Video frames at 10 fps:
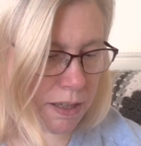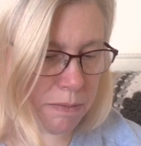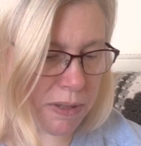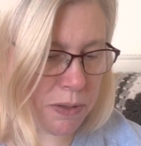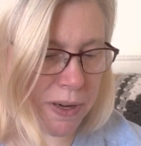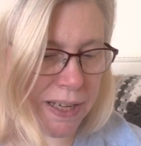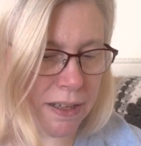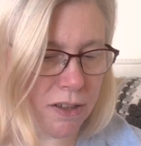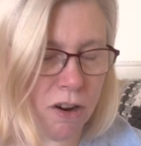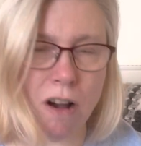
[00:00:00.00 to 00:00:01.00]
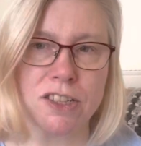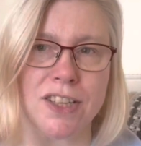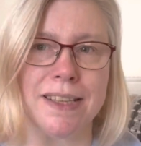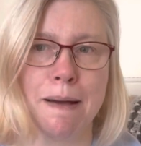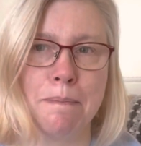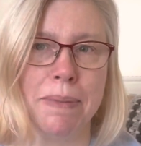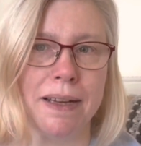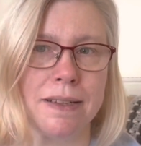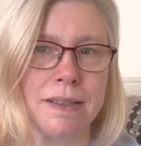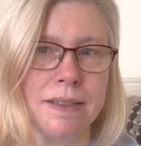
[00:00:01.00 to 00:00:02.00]
between Yorkshire
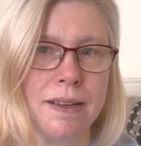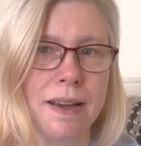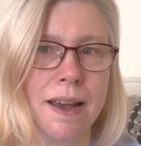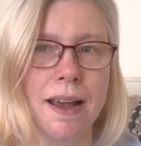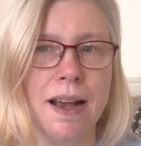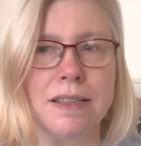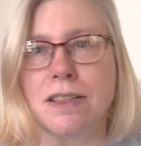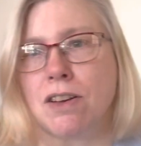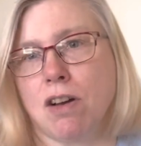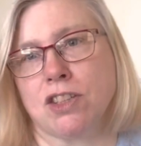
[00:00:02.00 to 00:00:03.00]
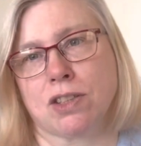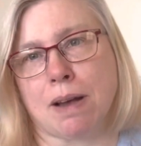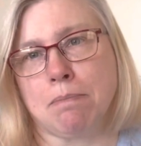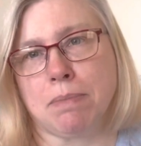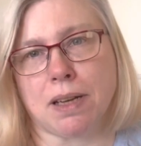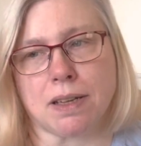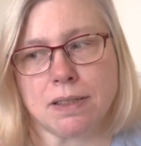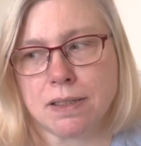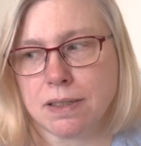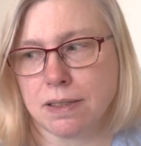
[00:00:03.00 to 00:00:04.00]
samplers and Scottish
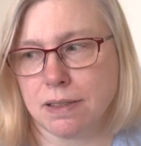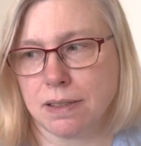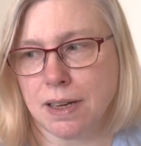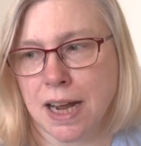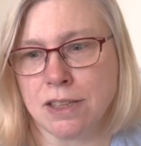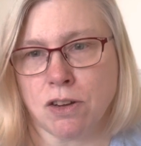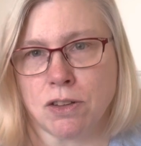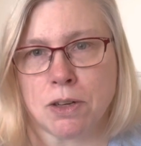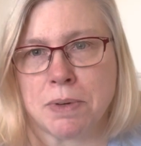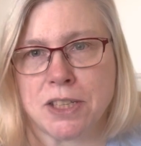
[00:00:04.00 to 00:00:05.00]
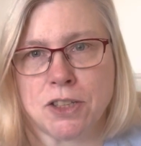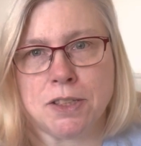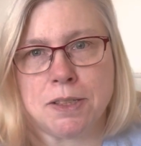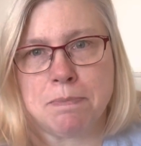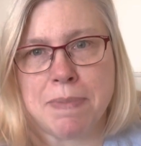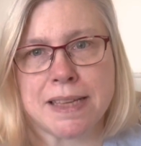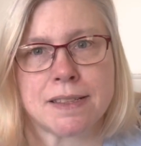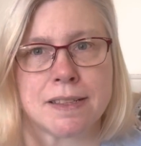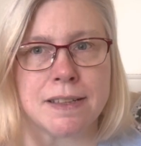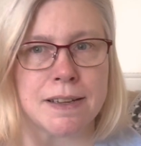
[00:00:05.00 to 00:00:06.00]
samplers, I don't know which is
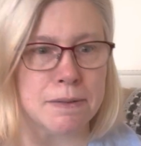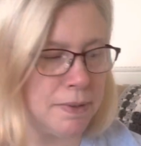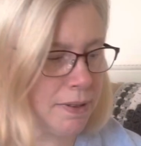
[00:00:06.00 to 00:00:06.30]
best to do.